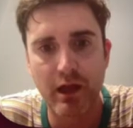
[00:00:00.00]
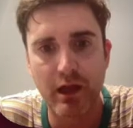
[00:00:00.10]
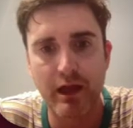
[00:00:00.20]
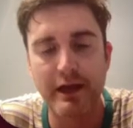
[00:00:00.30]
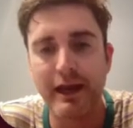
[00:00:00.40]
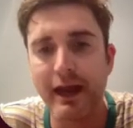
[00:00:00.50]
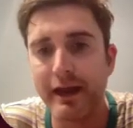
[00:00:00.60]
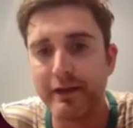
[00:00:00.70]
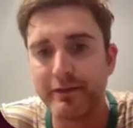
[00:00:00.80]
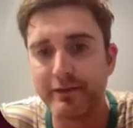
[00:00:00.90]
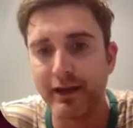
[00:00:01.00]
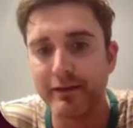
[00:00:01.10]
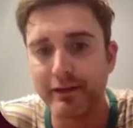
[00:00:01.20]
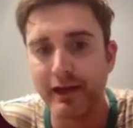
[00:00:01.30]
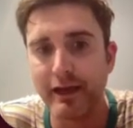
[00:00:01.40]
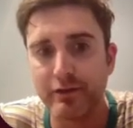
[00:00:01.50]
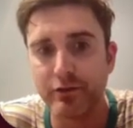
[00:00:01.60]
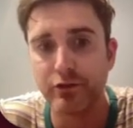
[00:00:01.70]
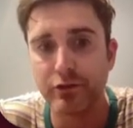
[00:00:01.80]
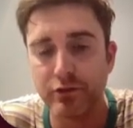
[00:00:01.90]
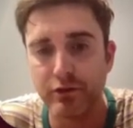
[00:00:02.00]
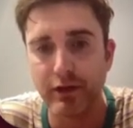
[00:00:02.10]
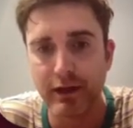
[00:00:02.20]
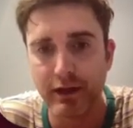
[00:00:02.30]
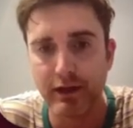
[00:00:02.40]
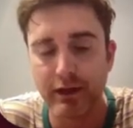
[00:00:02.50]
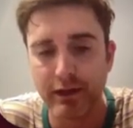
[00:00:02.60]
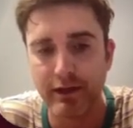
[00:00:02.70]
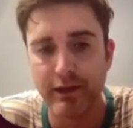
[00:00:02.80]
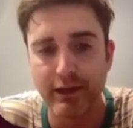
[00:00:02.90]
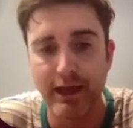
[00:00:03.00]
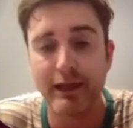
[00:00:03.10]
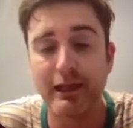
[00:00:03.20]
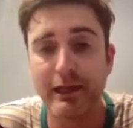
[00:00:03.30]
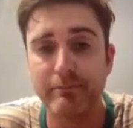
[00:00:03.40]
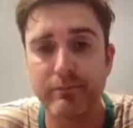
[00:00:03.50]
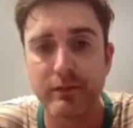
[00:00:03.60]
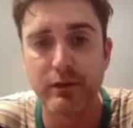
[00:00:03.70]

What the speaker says: and then sending that to the LLM.